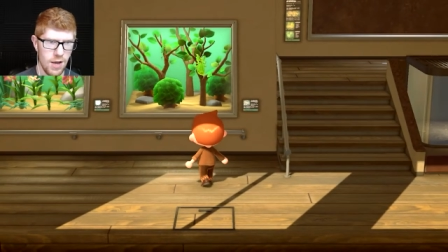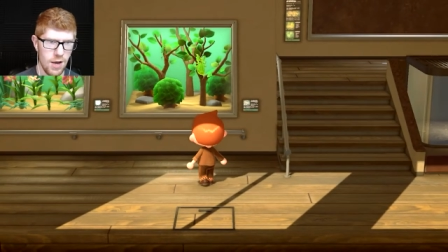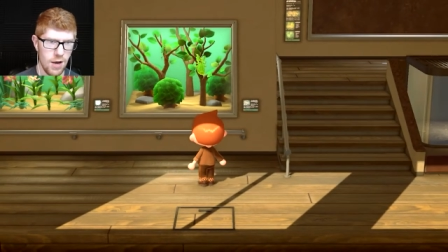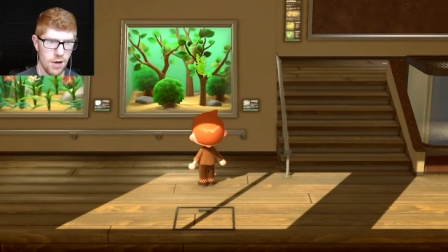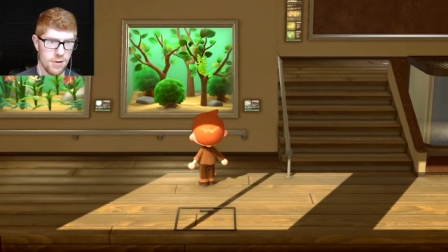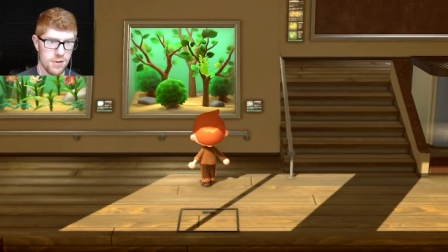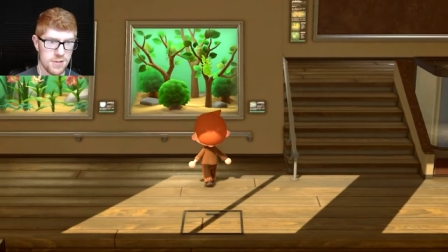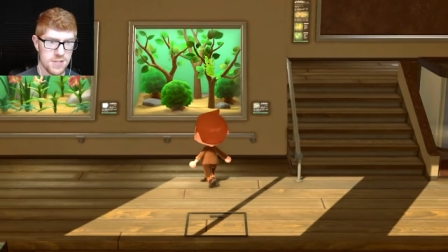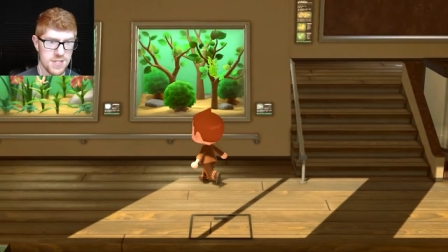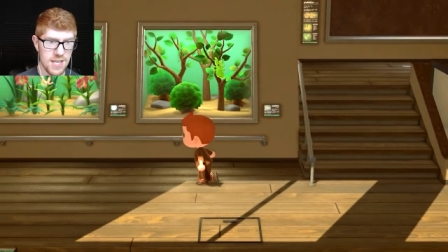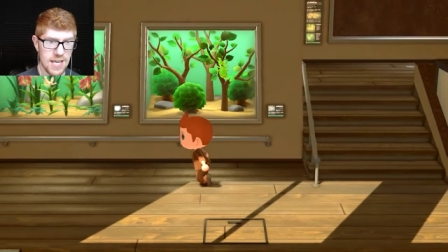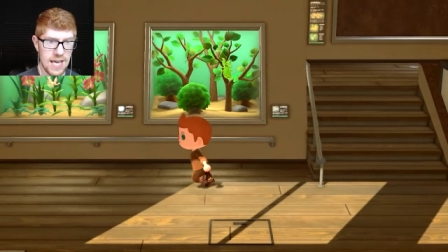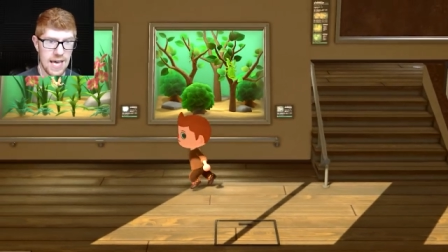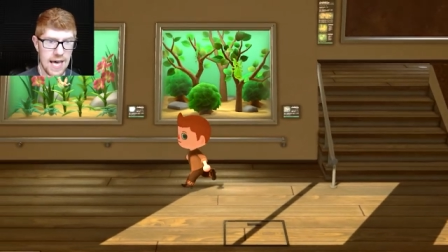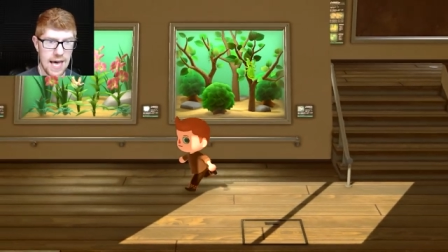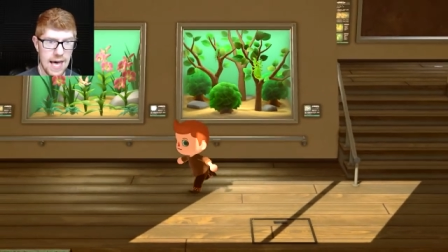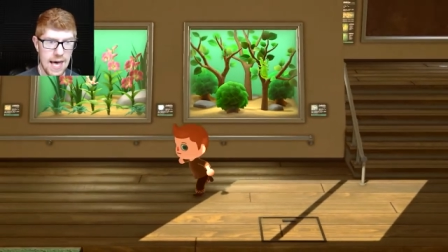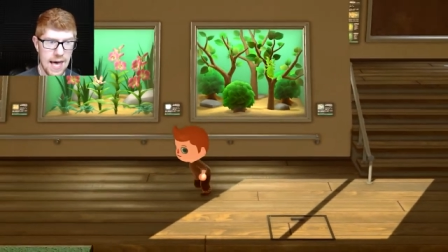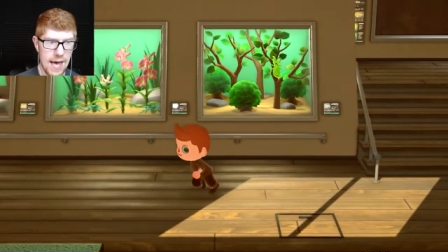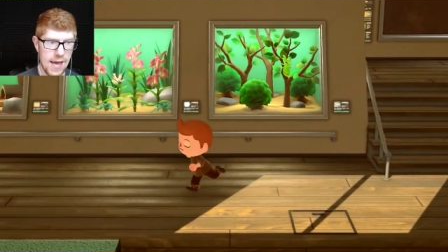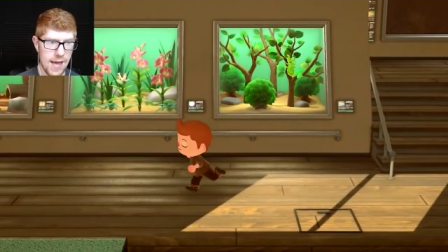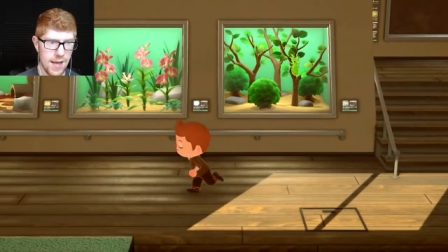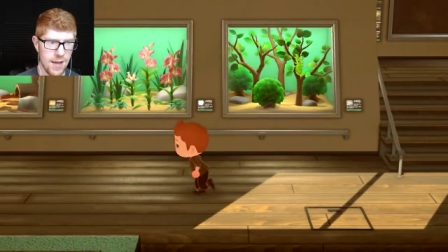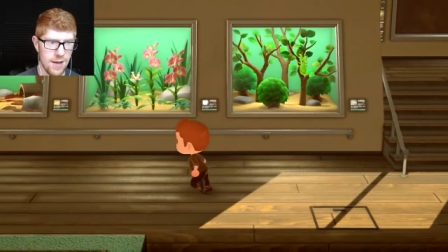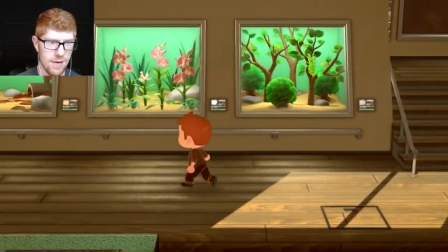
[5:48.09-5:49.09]
Oh, there's the
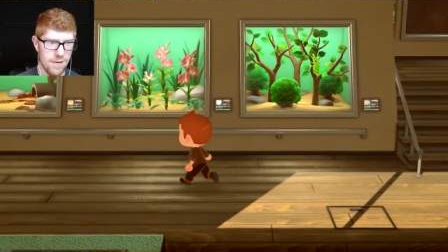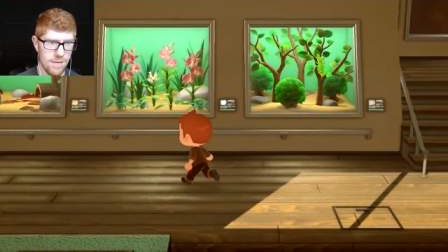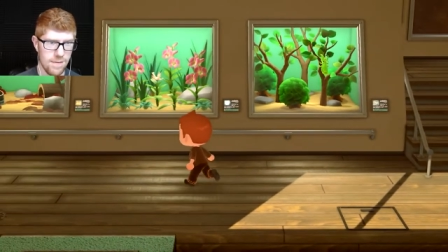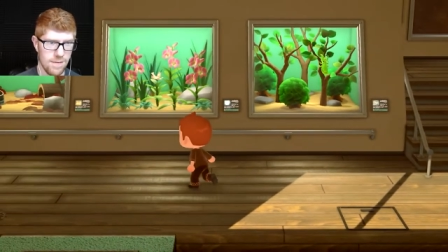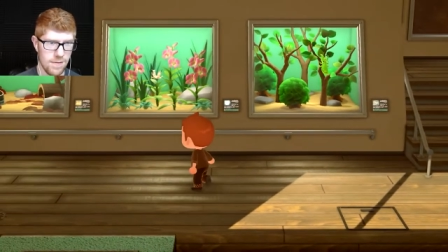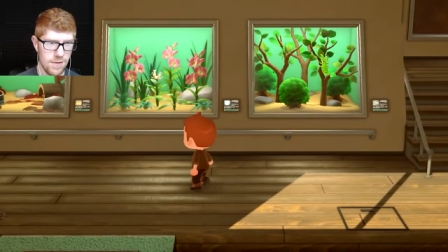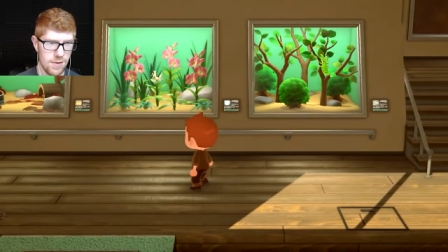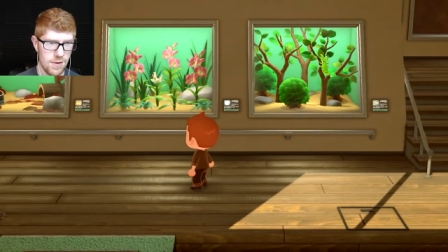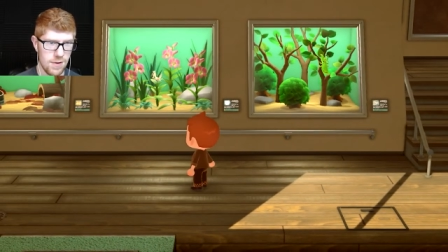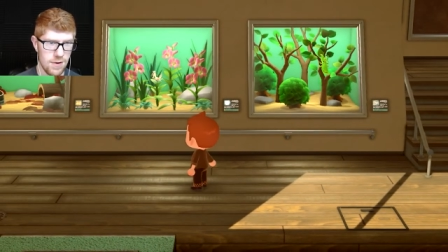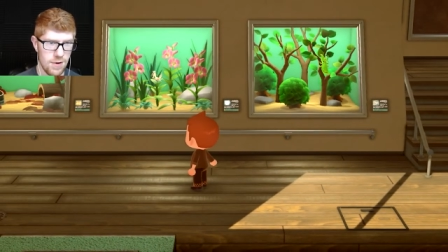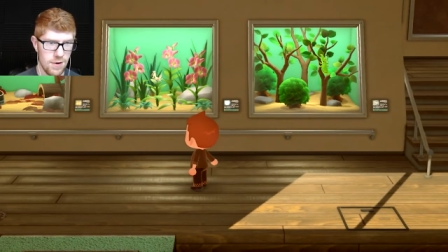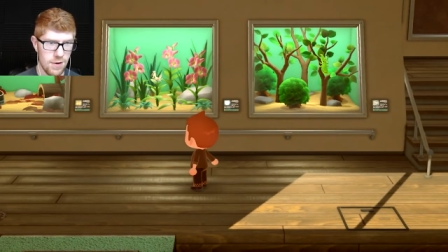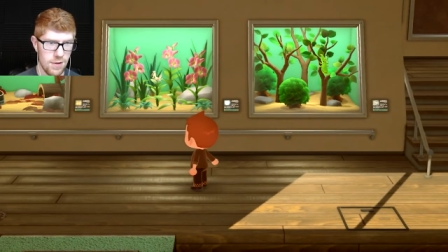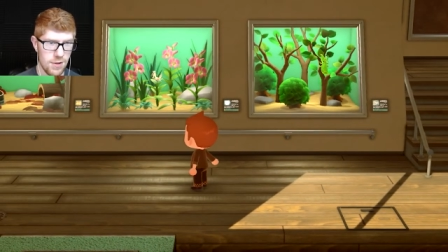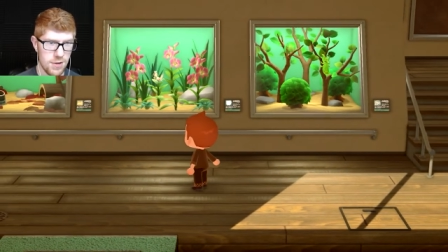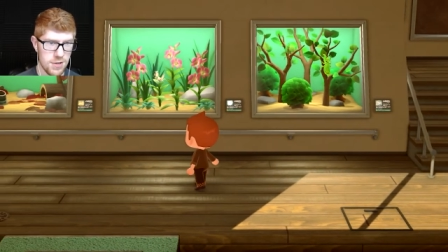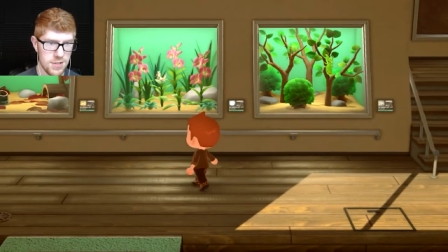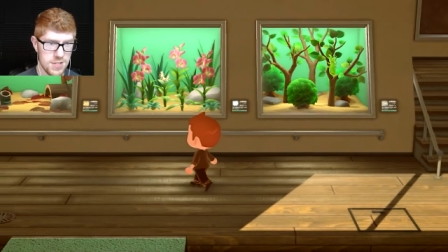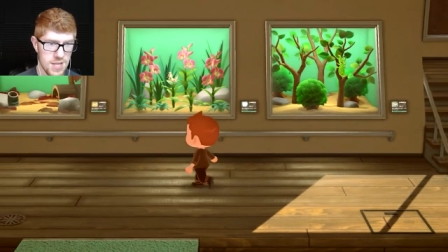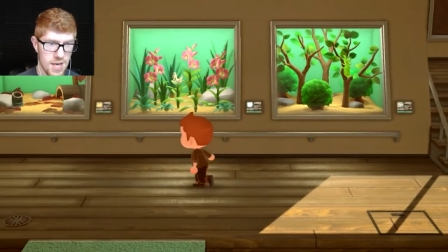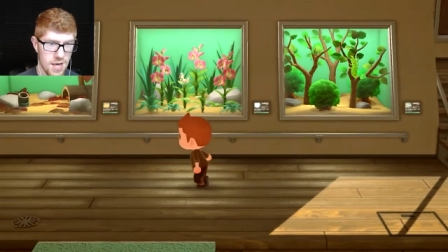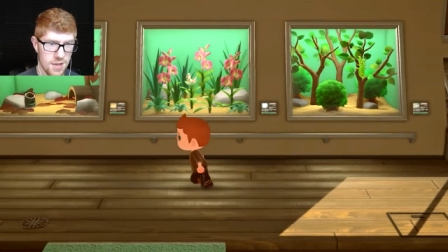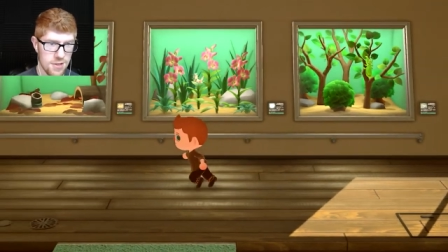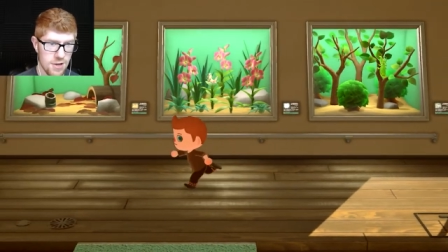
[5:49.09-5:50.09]
guy. Oh,
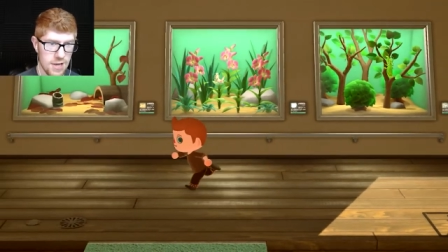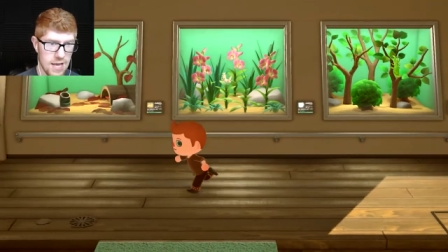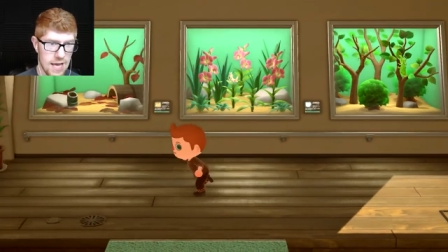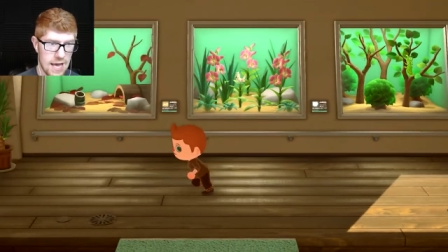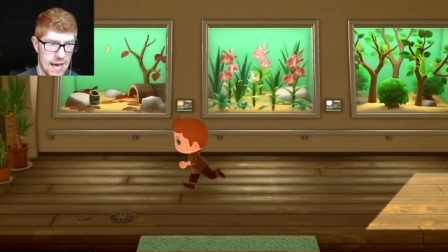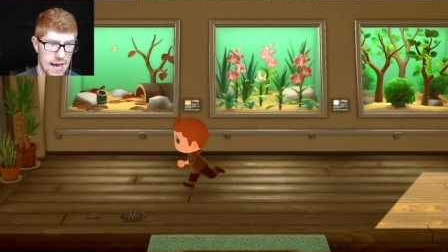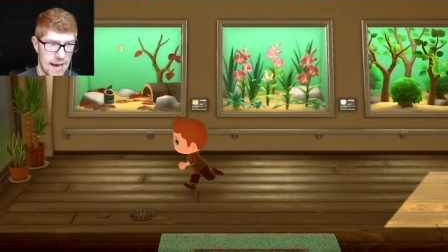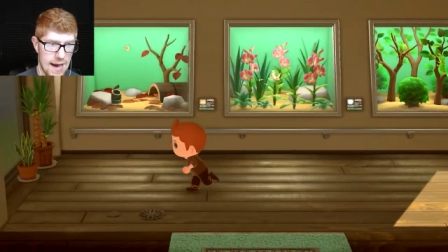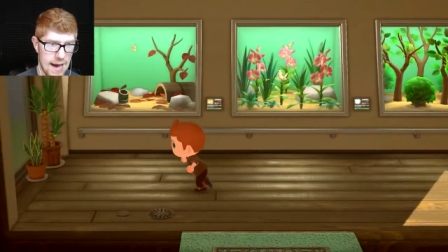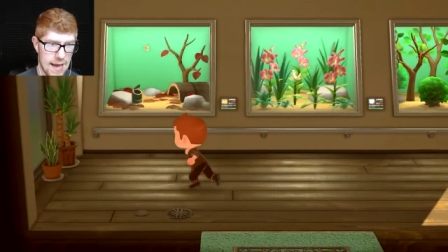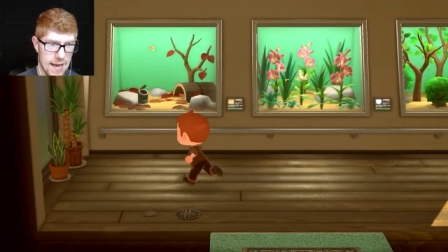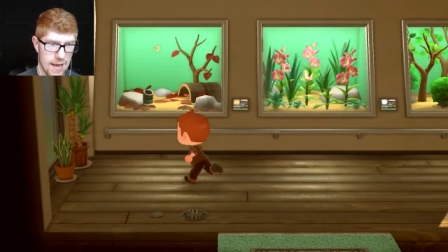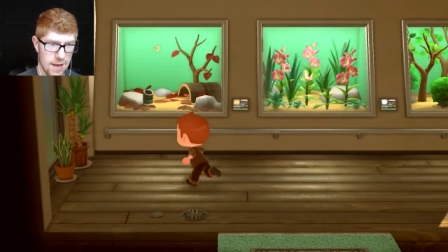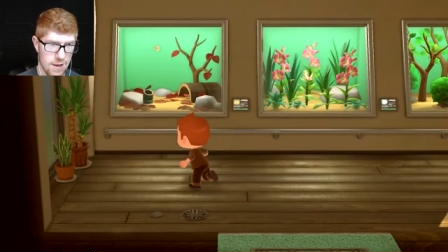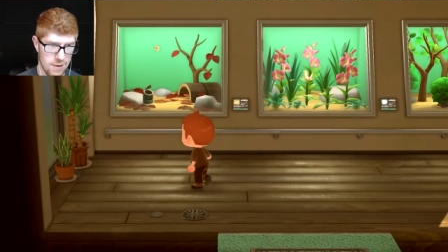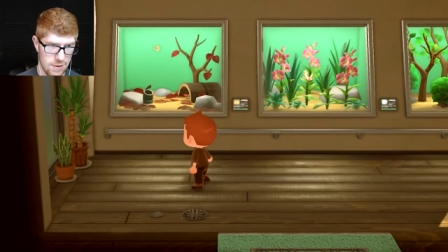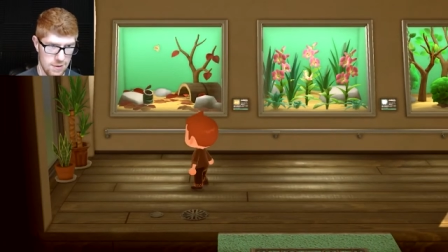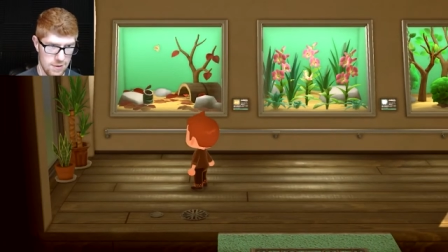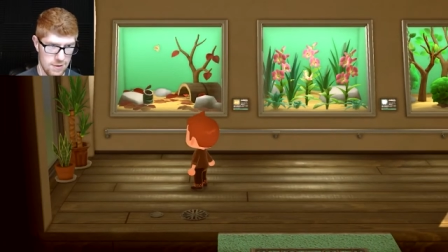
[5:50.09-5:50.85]
there's the other guy.